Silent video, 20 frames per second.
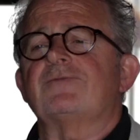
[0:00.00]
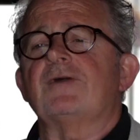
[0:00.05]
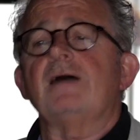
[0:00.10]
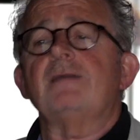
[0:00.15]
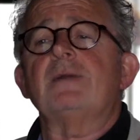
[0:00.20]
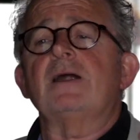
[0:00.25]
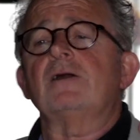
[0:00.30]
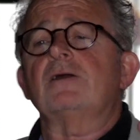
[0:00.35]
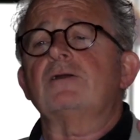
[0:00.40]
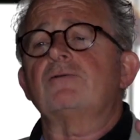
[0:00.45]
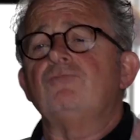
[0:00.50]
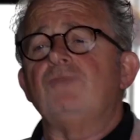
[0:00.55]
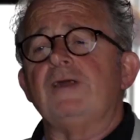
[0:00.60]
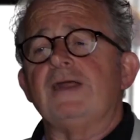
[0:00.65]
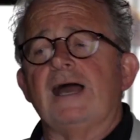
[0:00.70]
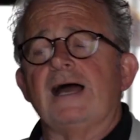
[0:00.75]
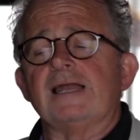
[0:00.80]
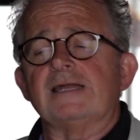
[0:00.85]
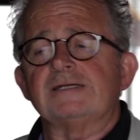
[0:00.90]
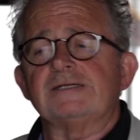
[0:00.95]
from our
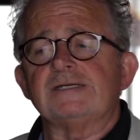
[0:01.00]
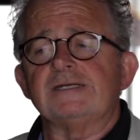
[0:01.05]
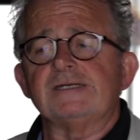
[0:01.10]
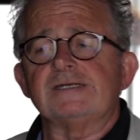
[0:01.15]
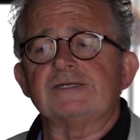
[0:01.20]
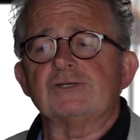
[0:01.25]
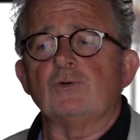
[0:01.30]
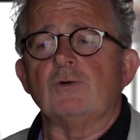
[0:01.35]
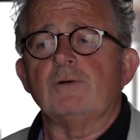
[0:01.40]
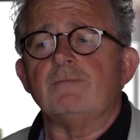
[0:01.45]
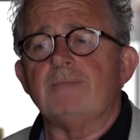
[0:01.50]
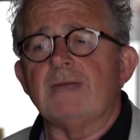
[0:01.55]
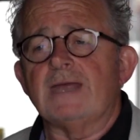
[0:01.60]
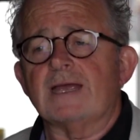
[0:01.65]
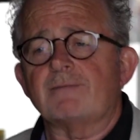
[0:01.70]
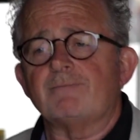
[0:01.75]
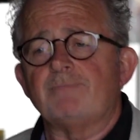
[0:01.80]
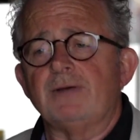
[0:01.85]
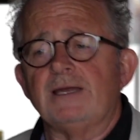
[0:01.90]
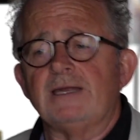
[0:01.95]
realities to a
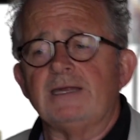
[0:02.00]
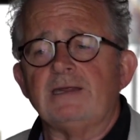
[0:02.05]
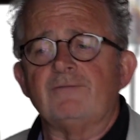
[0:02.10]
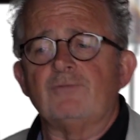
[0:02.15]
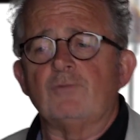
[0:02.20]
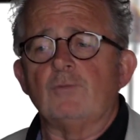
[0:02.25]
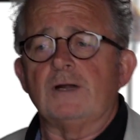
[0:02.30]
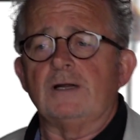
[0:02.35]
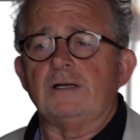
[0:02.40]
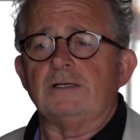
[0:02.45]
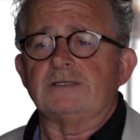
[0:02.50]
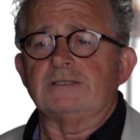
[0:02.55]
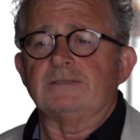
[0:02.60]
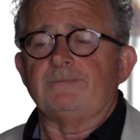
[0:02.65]
make-believe world.